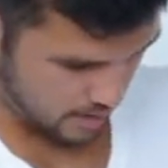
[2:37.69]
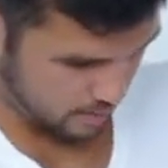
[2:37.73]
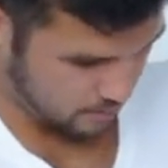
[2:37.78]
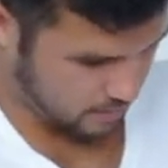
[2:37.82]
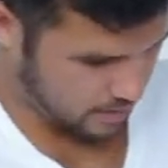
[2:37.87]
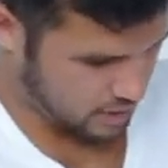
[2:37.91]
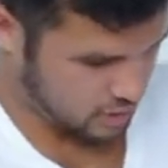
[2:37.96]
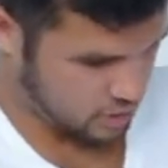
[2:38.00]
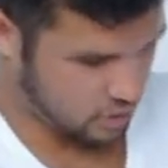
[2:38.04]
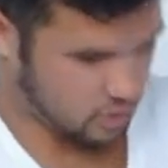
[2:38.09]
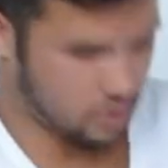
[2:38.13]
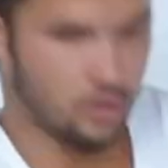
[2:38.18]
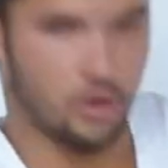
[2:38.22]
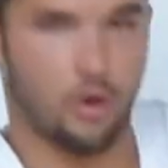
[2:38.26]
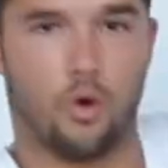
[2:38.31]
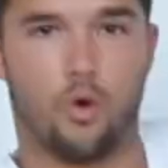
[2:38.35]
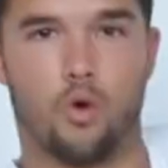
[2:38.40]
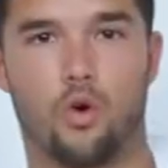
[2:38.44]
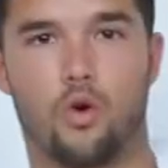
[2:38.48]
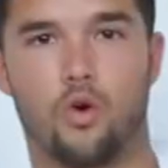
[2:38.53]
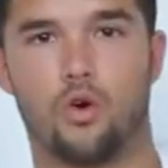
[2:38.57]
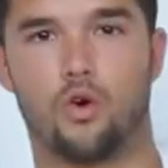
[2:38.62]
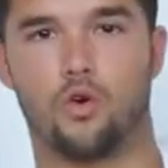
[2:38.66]
I make sure the
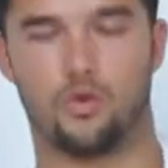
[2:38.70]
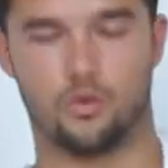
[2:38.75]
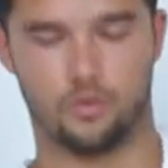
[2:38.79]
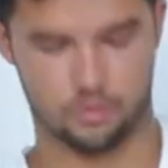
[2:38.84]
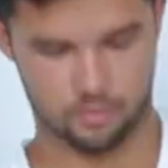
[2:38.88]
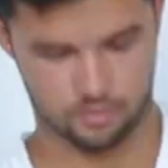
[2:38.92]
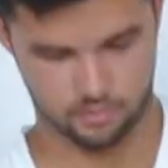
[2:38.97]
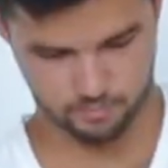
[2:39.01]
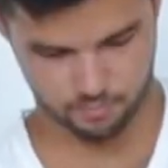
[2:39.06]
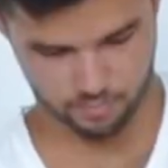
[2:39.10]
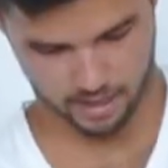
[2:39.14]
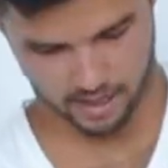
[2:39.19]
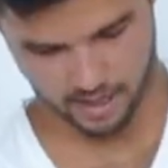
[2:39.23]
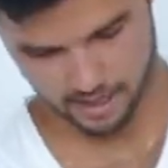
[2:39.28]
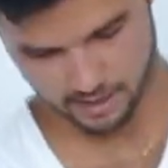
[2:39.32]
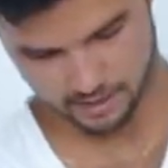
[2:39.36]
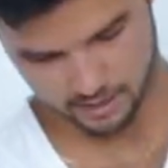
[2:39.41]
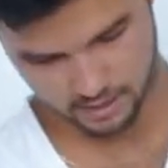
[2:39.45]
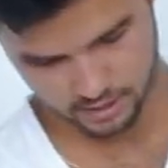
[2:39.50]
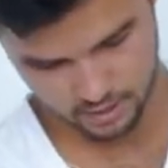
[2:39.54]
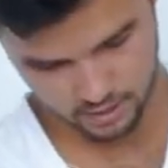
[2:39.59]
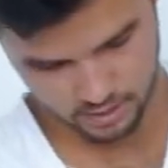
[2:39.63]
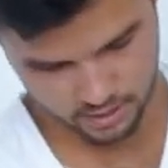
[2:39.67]
whole
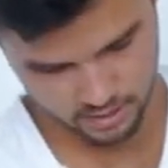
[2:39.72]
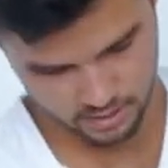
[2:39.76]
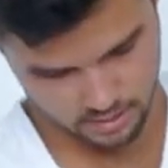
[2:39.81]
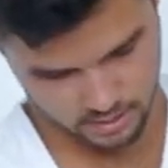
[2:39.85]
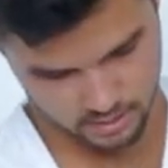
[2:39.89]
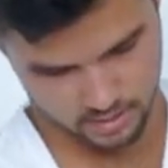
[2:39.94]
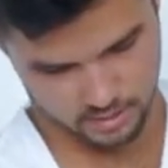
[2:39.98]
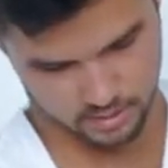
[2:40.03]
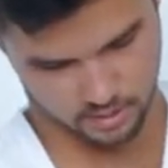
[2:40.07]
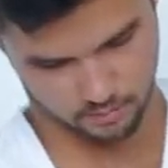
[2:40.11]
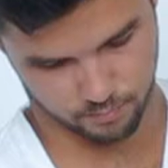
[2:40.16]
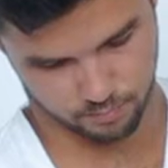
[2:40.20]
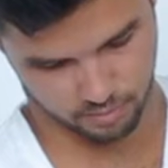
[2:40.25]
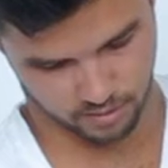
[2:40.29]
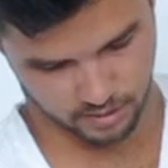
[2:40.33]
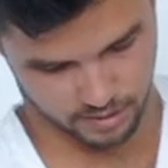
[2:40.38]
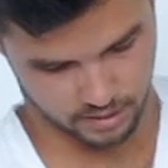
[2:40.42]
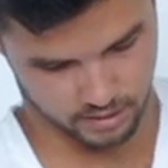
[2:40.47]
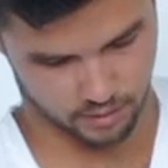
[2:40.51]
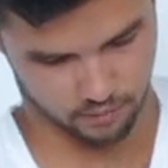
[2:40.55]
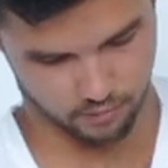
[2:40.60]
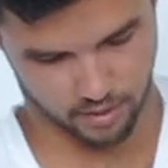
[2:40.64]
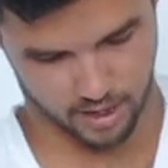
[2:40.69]
package is
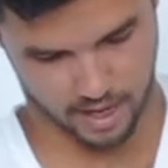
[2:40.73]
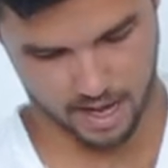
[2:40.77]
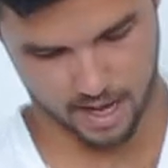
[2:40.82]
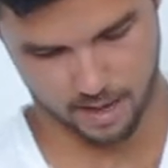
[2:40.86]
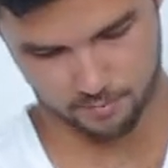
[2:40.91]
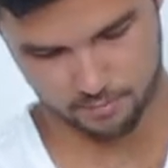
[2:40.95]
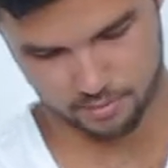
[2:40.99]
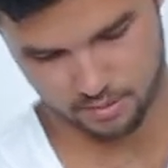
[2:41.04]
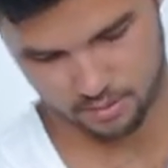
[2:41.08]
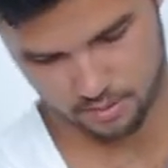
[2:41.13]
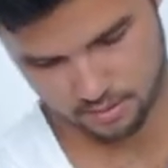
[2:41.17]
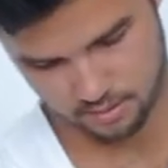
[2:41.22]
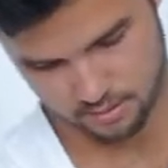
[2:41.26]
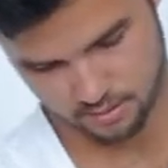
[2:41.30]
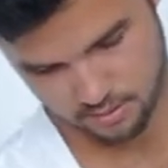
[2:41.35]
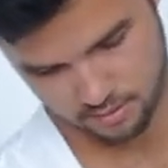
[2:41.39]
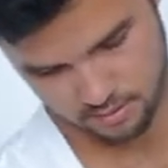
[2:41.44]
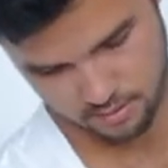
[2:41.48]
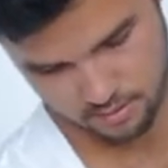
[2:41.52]
completely wrapped.